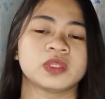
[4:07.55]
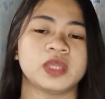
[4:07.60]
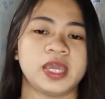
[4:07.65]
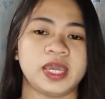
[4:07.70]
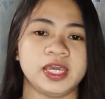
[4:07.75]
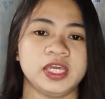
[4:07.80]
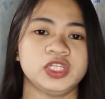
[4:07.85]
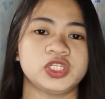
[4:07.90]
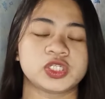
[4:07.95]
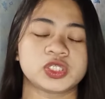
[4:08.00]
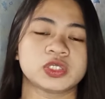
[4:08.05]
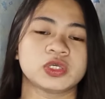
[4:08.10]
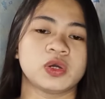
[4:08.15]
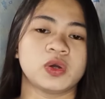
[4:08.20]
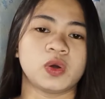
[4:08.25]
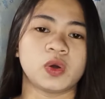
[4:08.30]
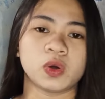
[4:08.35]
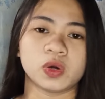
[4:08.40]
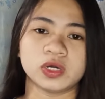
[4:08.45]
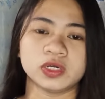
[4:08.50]
age,
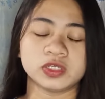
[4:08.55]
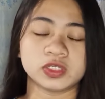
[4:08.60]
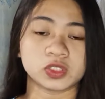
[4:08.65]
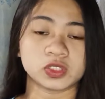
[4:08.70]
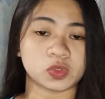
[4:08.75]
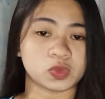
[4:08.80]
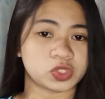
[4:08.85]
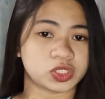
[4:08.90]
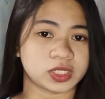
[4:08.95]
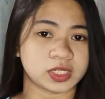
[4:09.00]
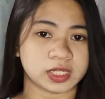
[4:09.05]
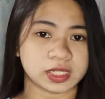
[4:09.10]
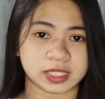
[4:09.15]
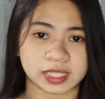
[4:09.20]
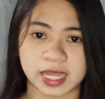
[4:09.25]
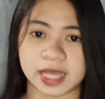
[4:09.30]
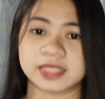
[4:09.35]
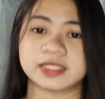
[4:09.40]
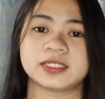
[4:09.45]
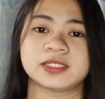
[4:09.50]
or social
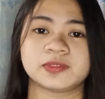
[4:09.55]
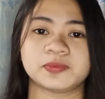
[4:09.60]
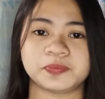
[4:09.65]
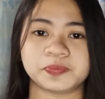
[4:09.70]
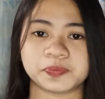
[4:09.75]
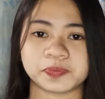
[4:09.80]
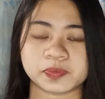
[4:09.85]
class.